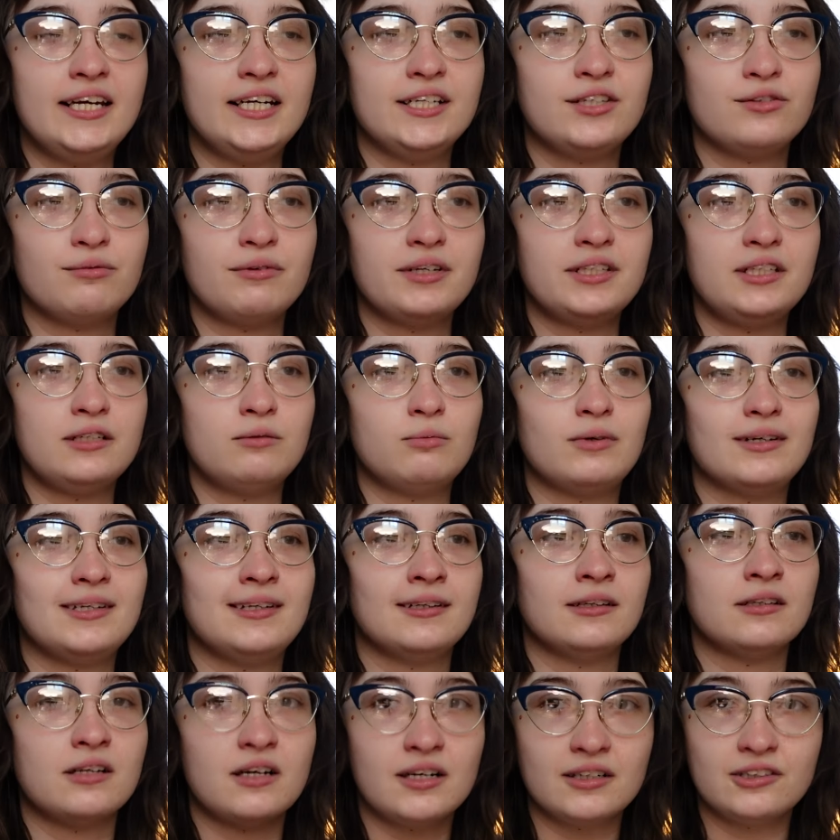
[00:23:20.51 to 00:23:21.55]
it's really what
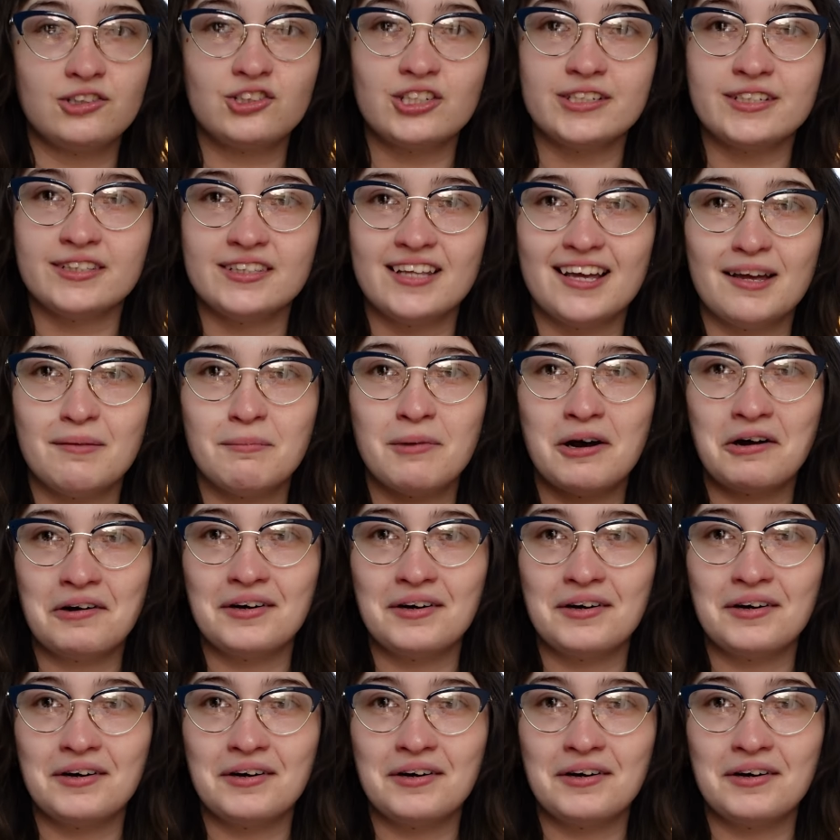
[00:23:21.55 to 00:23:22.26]
launches them